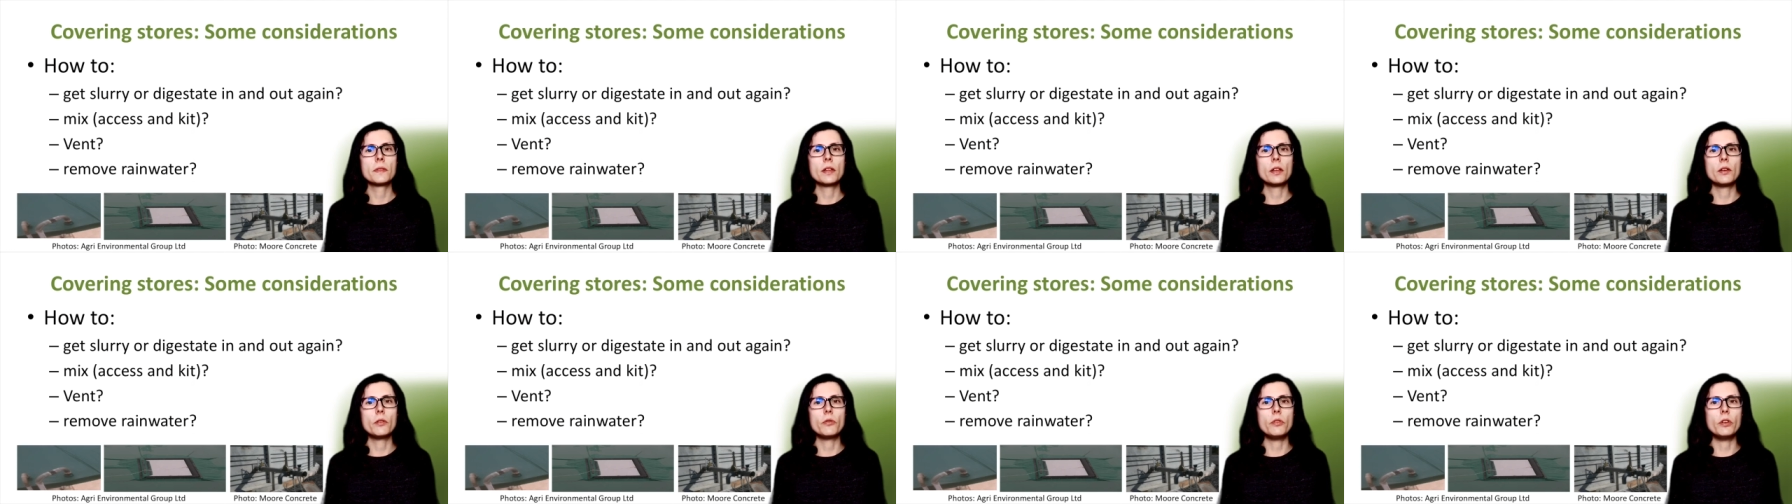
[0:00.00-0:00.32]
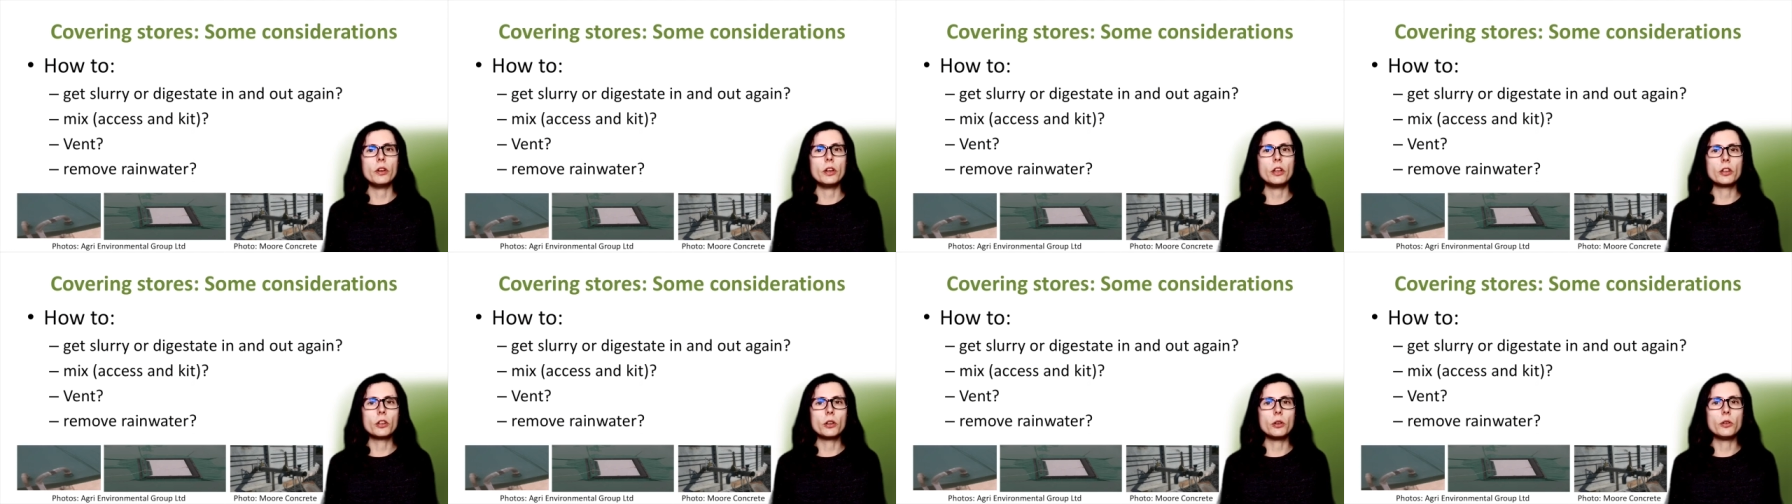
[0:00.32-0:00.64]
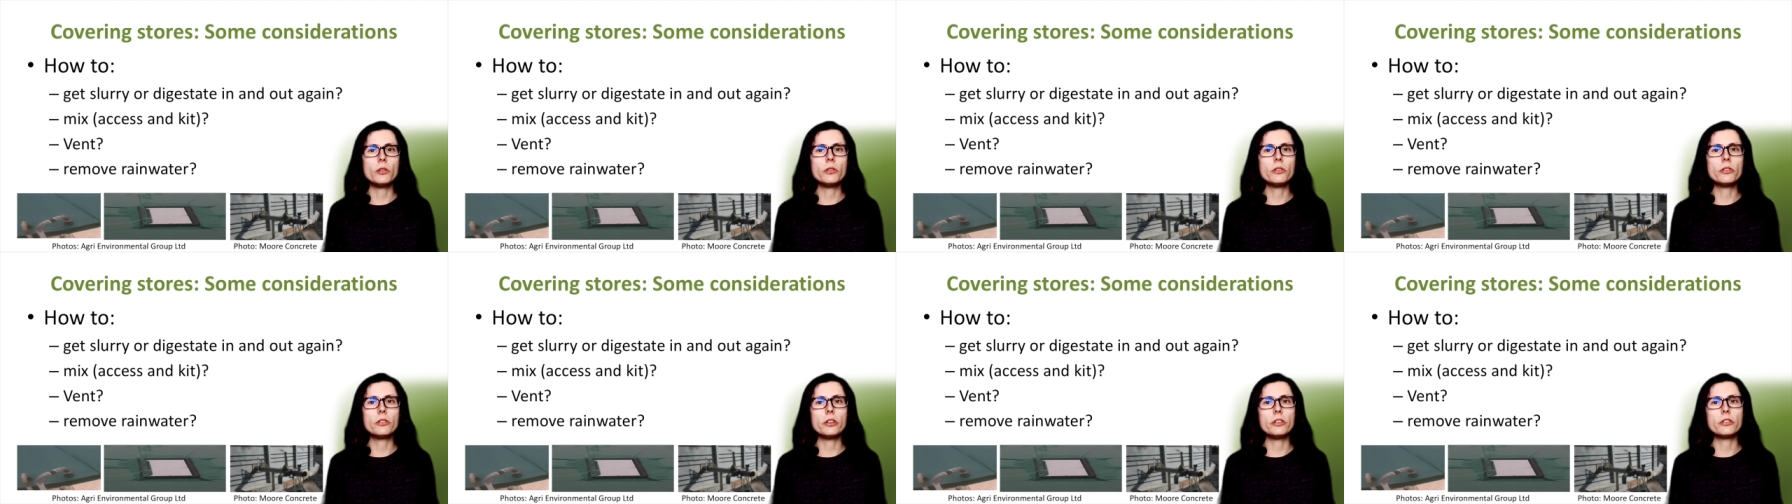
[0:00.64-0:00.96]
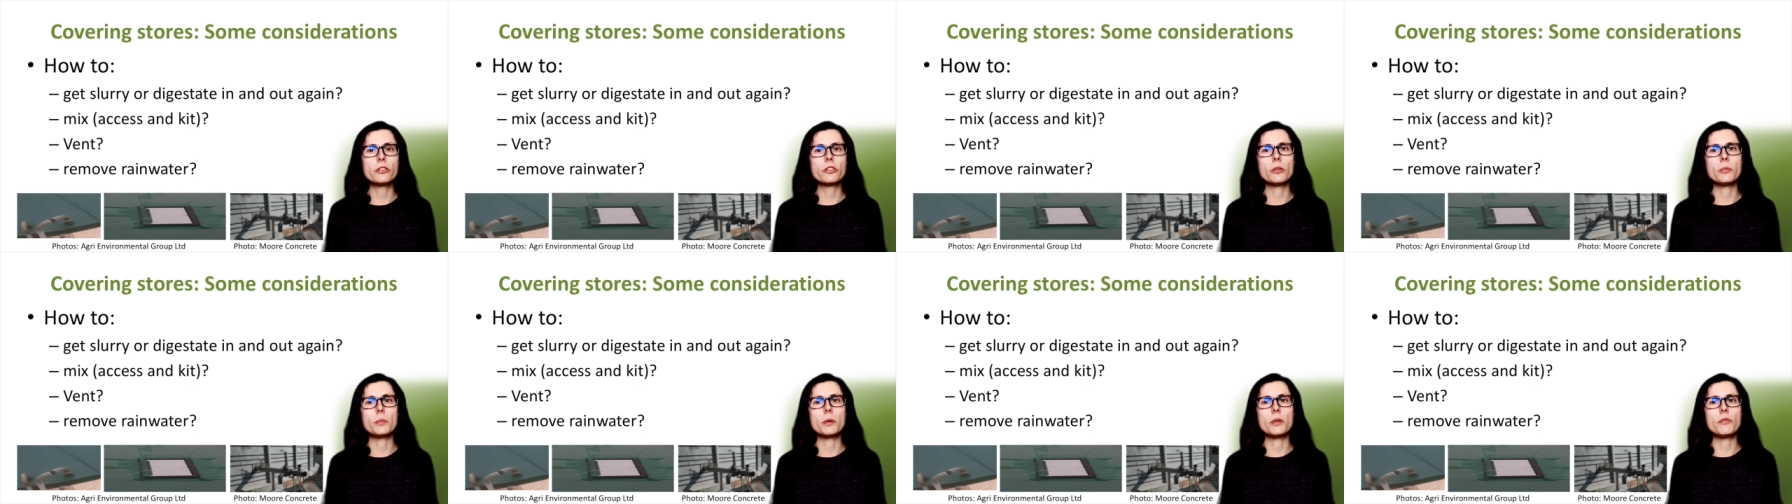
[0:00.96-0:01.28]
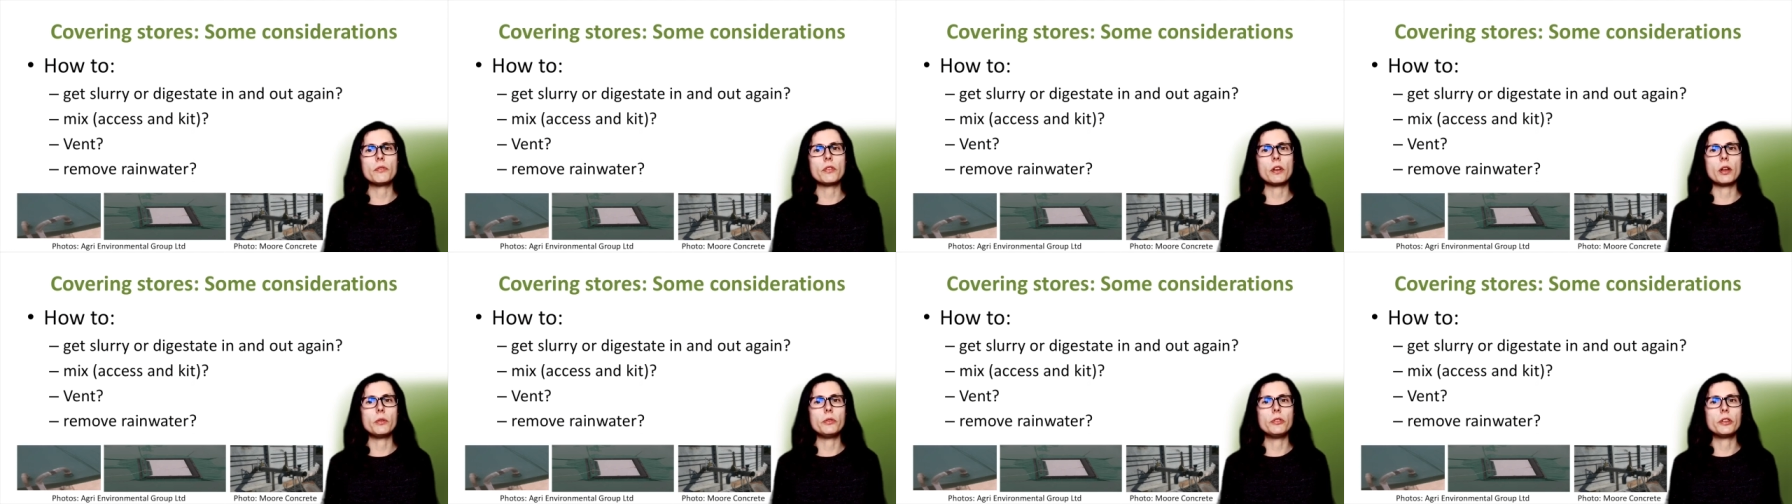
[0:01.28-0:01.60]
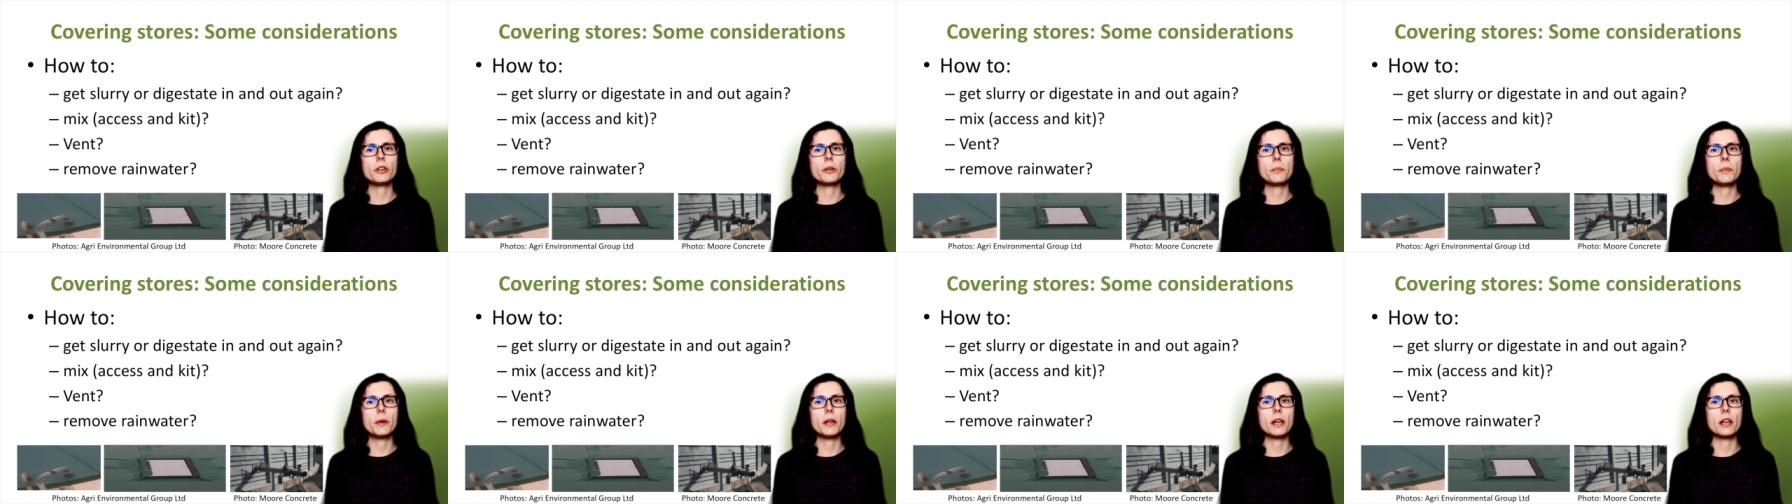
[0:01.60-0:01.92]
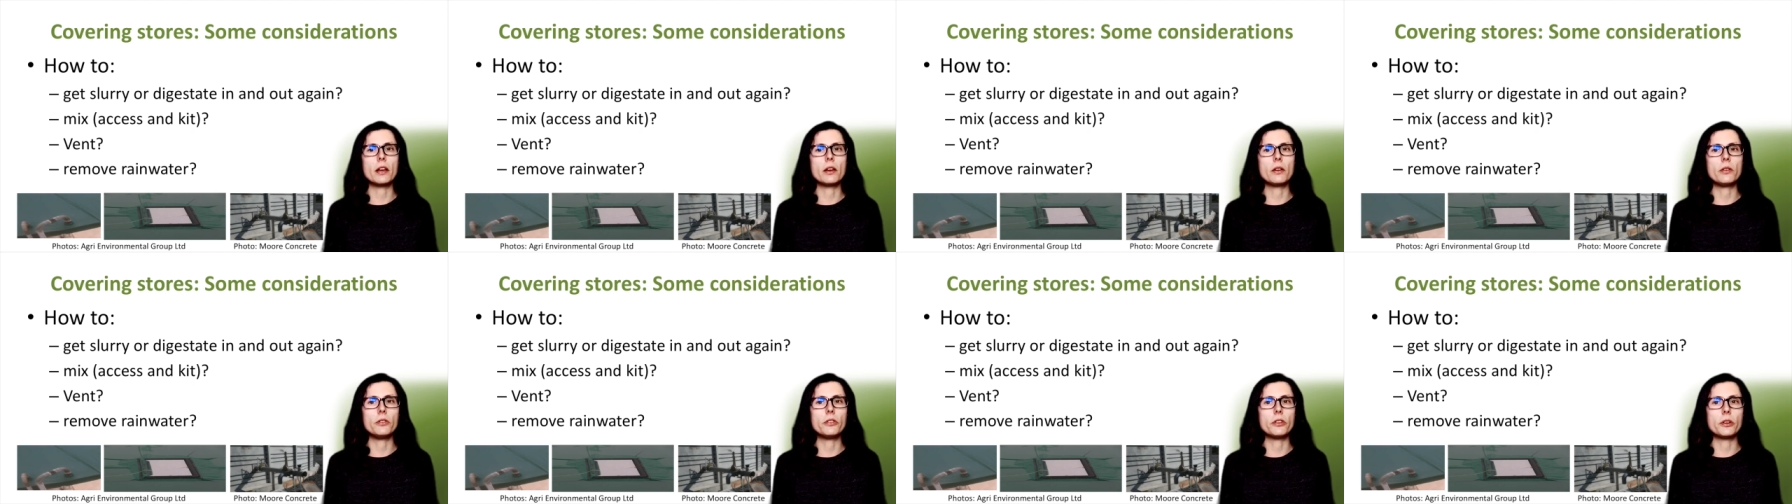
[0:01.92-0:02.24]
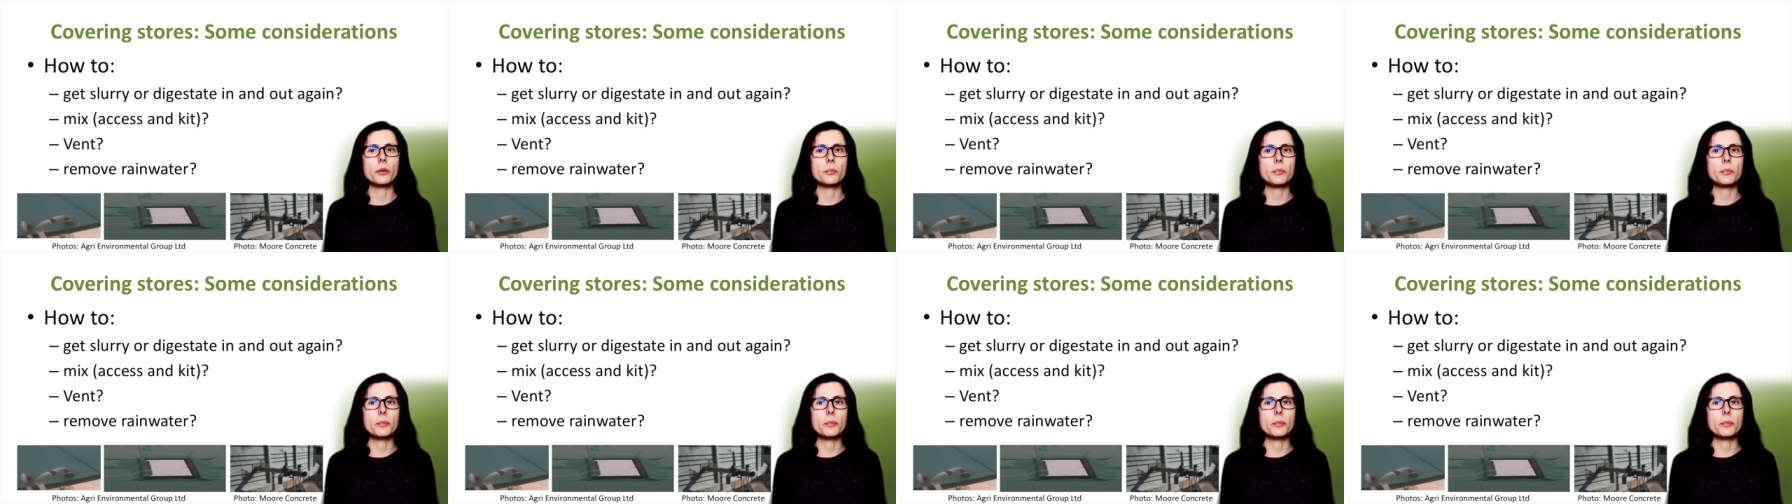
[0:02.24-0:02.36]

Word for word: For lagoons, this could be floating pillows and